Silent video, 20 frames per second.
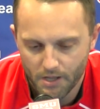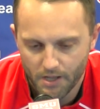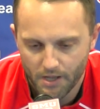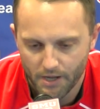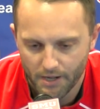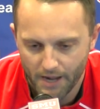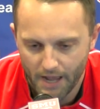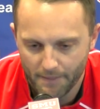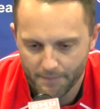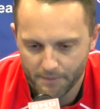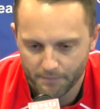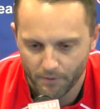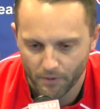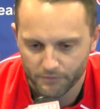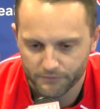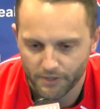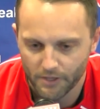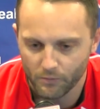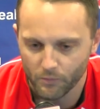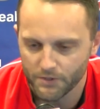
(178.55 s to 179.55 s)
happy
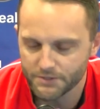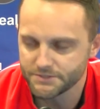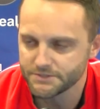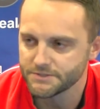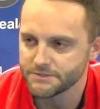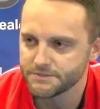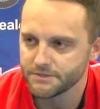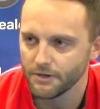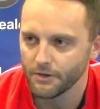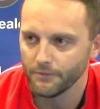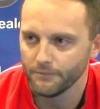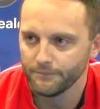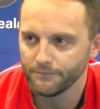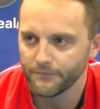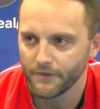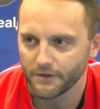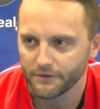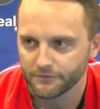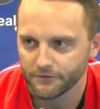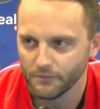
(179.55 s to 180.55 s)
birthday wishes. So
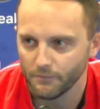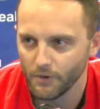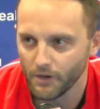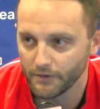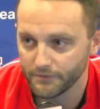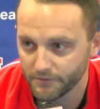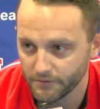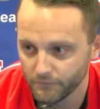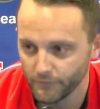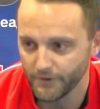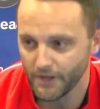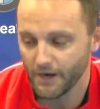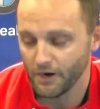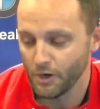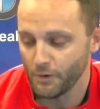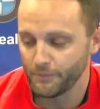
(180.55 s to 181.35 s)
thanks so much. With that, I'll